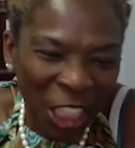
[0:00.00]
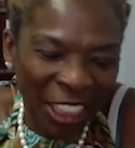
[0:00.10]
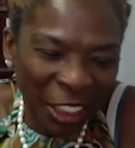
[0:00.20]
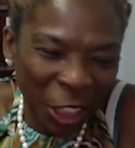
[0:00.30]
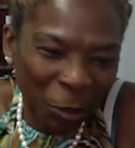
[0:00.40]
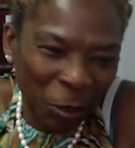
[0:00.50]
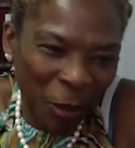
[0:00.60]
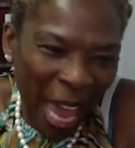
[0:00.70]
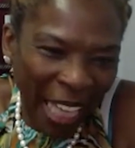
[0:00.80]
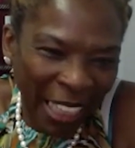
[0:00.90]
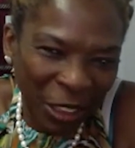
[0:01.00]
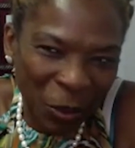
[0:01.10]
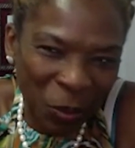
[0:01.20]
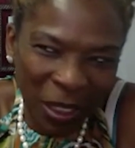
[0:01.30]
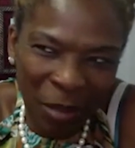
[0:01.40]
it took me back to
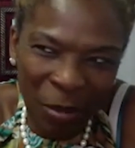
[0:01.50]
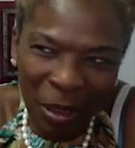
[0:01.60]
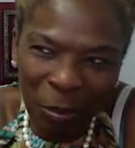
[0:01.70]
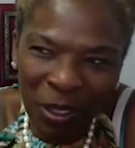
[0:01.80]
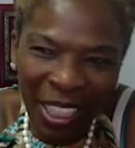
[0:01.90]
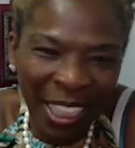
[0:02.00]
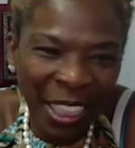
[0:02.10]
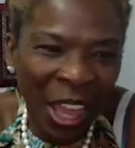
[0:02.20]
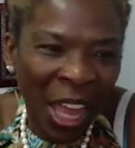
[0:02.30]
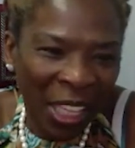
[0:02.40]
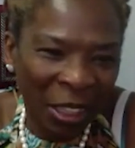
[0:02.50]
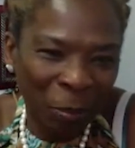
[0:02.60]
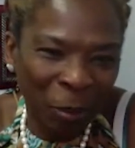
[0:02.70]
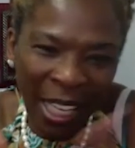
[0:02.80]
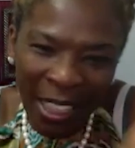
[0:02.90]
when I'm on a plane and the
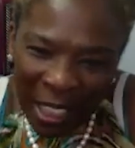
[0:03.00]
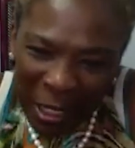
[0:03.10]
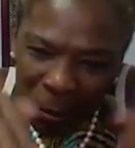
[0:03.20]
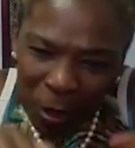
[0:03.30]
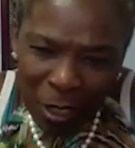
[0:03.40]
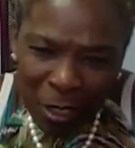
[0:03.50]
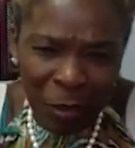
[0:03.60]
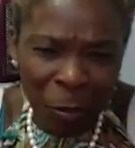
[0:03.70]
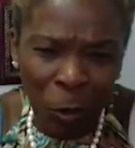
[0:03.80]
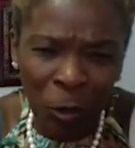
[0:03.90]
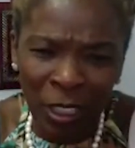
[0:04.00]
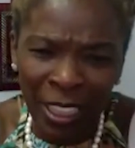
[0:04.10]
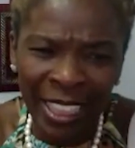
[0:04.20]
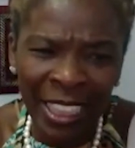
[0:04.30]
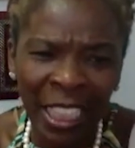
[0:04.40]
pilot gives me the smooth
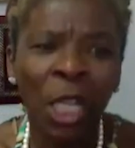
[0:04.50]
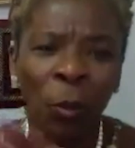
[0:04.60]
landing.